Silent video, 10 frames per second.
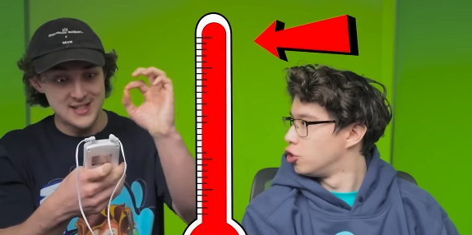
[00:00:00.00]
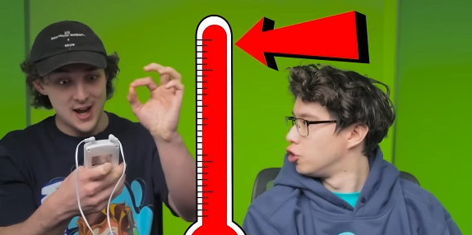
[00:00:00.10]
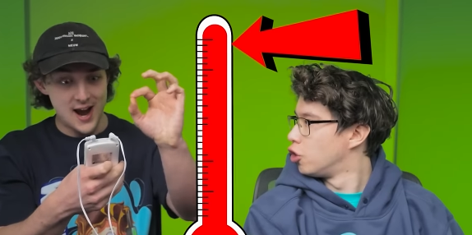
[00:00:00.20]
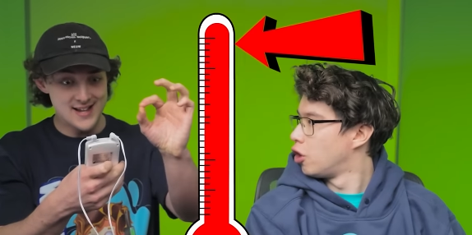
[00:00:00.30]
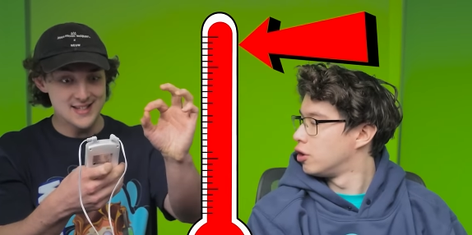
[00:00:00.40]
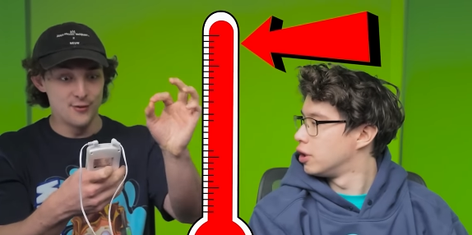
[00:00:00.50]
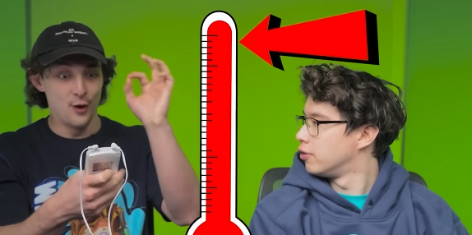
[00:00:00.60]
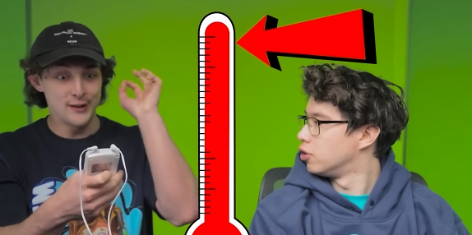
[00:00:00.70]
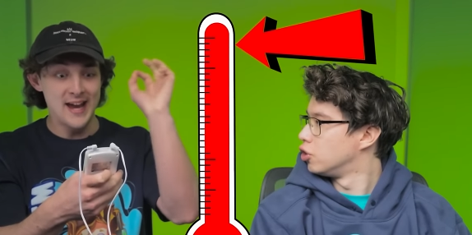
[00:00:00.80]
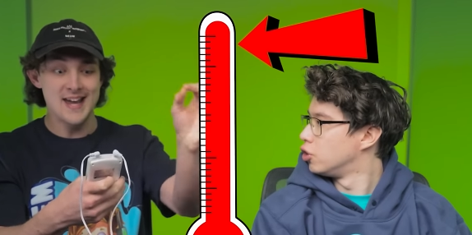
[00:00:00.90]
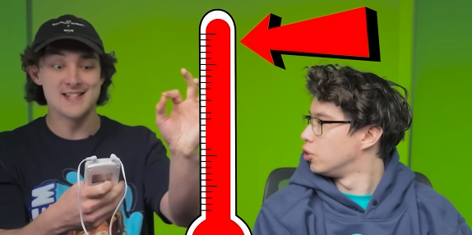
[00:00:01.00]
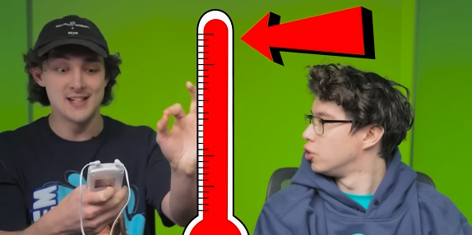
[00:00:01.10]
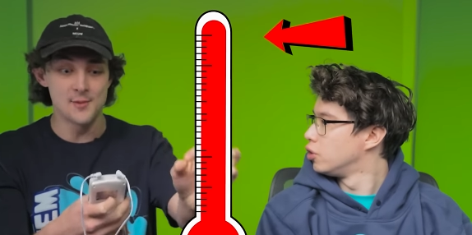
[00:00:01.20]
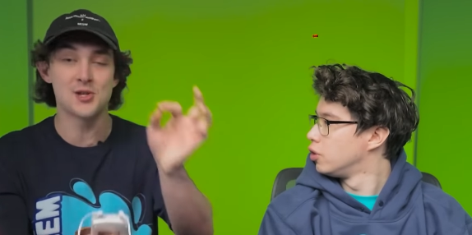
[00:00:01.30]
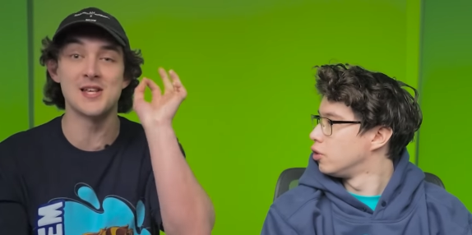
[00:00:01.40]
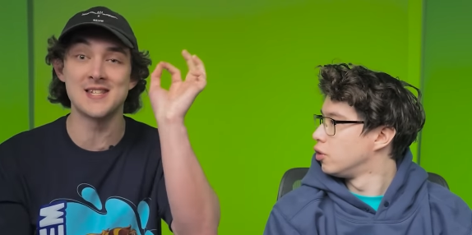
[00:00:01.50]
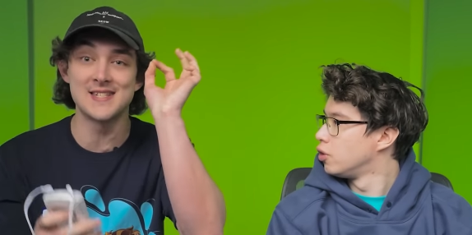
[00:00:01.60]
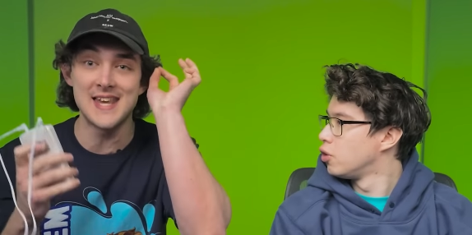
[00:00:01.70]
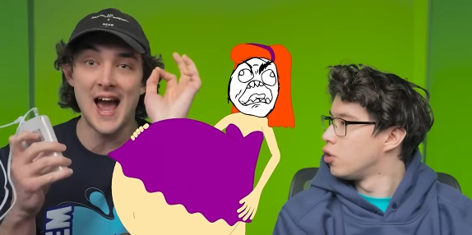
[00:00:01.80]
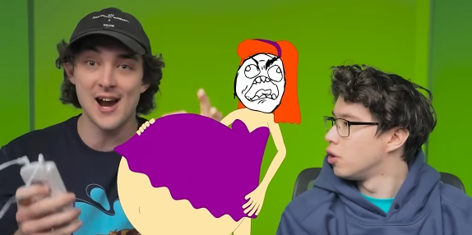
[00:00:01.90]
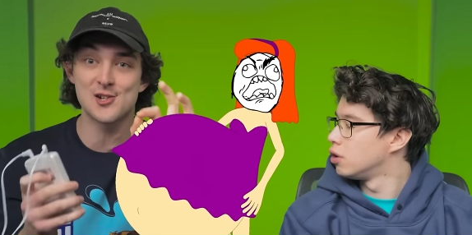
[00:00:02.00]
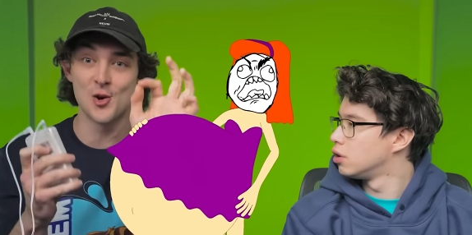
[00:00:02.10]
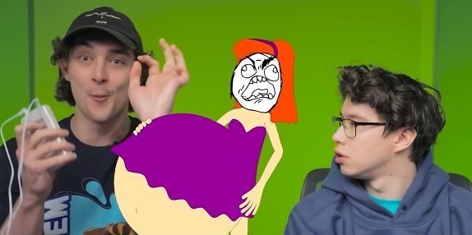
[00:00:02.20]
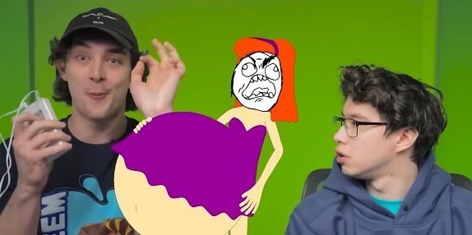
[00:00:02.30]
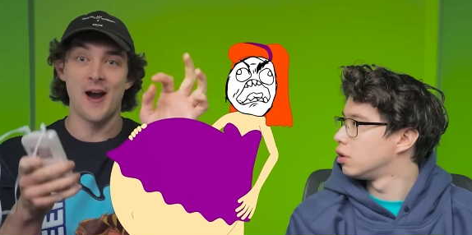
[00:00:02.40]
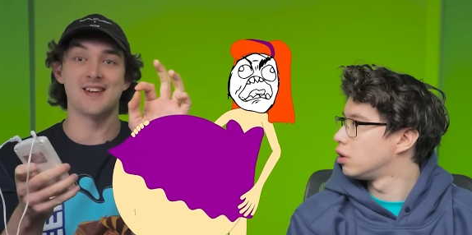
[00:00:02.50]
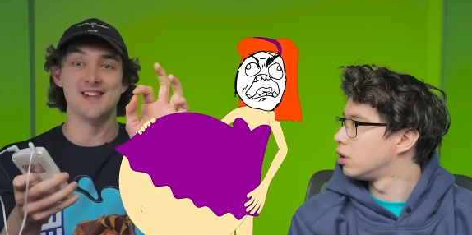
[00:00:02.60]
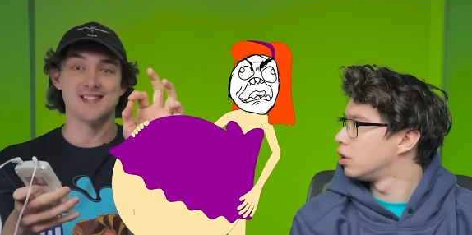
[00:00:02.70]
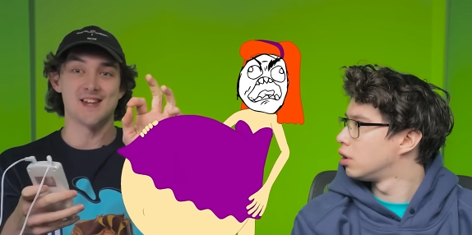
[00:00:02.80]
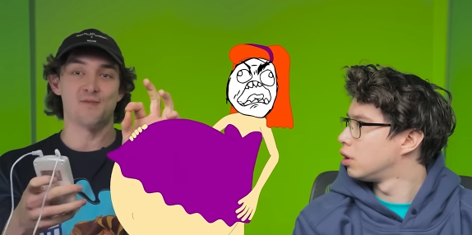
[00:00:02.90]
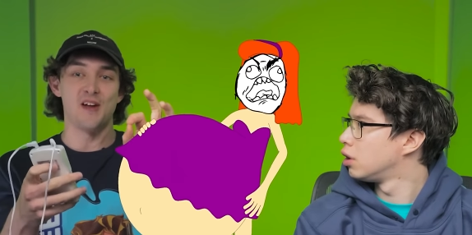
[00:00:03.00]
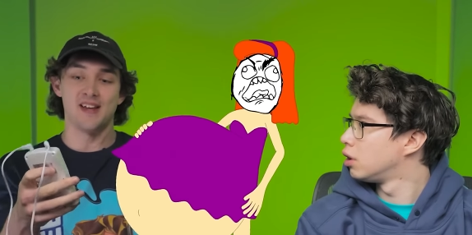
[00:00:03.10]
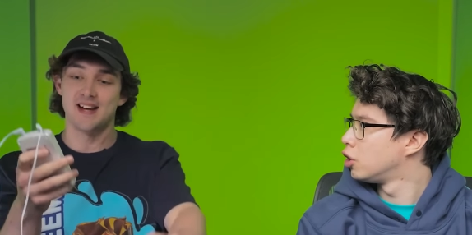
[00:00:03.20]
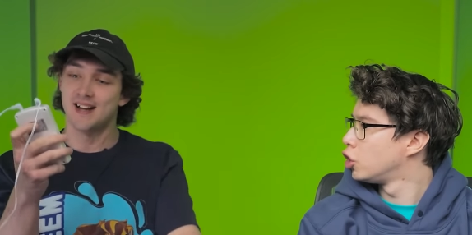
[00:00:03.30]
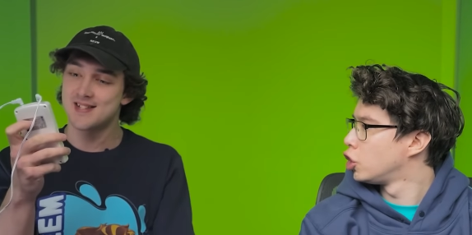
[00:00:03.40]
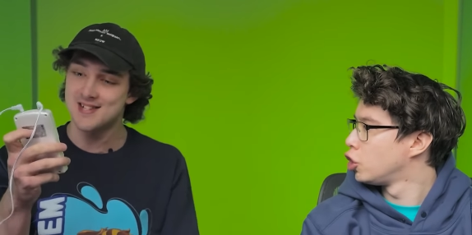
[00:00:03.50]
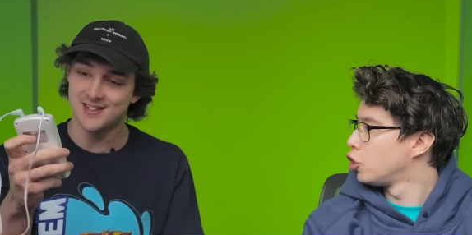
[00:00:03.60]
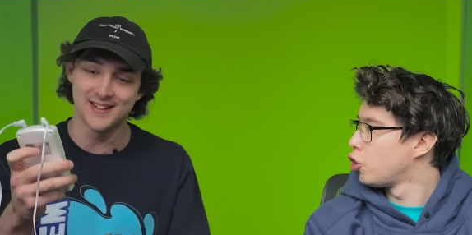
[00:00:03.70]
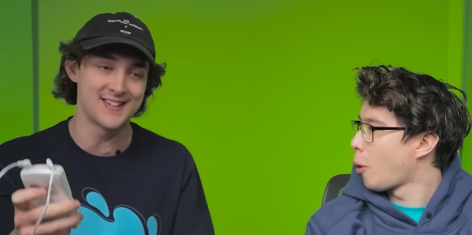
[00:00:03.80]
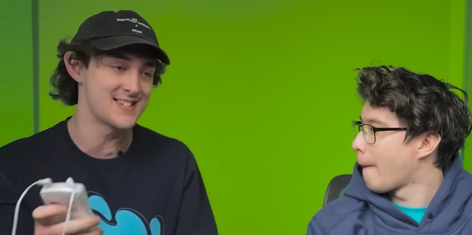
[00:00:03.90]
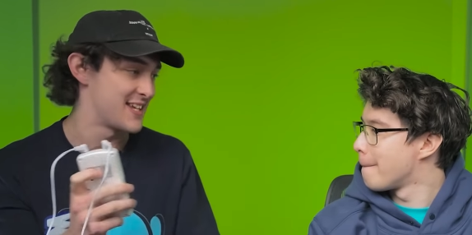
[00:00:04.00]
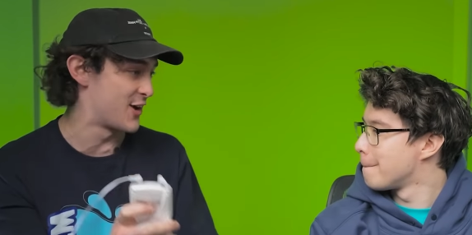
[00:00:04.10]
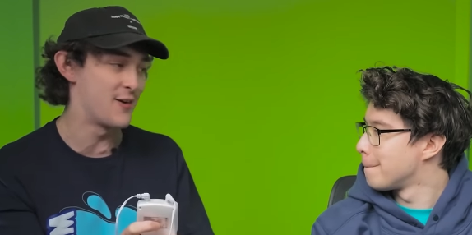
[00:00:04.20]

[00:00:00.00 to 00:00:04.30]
Speaker 1: is the highest level. Okay, easy dub. So this is the actual pregnancy feeling. Now let's just click this thing